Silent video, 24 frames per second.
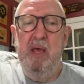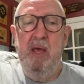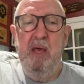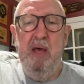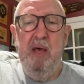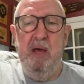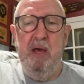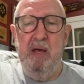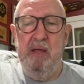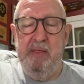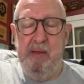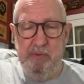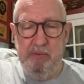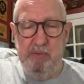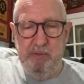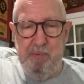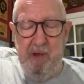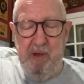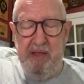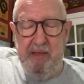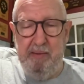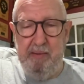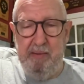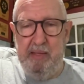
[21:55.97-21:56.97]
That was
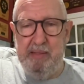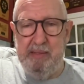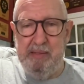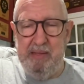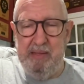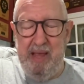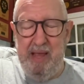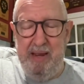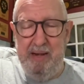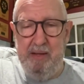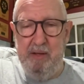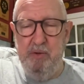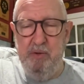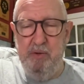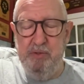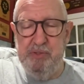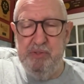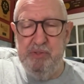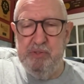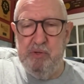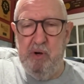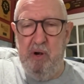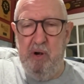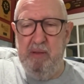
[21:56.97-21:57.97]
my Atlantic
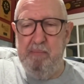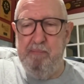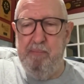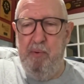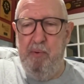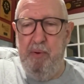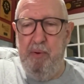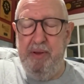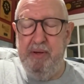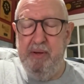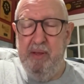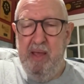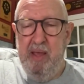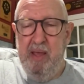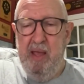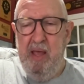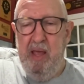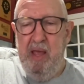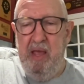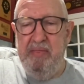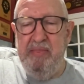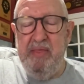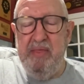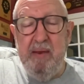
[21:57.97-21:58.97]
Ocean starting point.
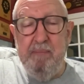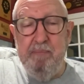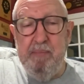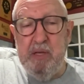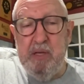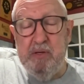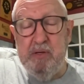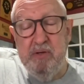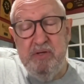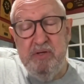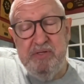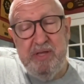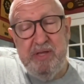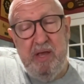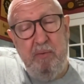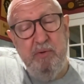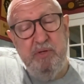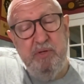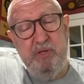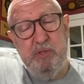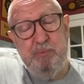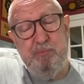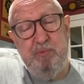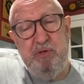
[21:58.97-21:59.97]
And then, because that
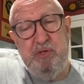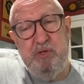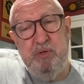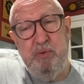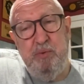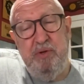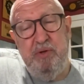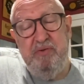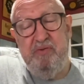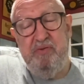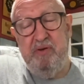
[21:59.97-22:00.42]
would just be too easy